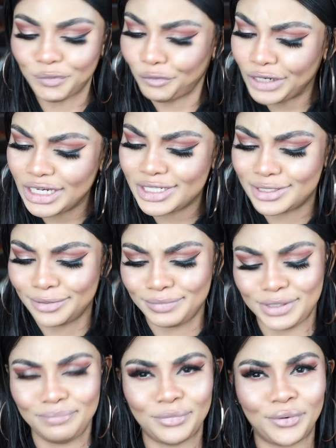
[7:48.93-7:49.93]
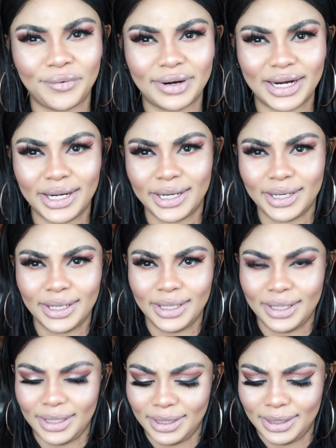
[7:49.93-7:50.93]
read something more
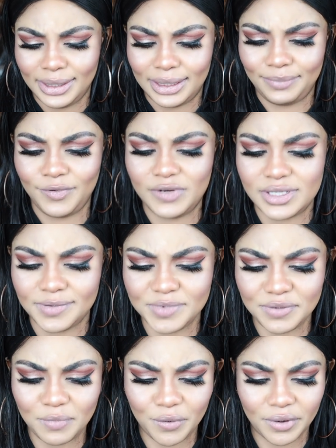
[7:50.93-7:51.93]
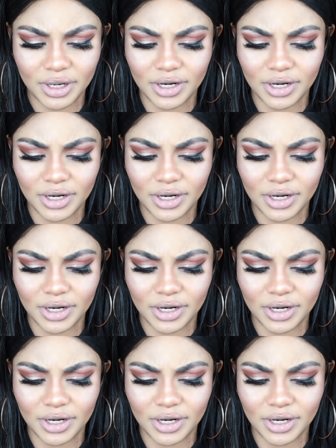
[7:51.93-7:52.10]
let me read something more.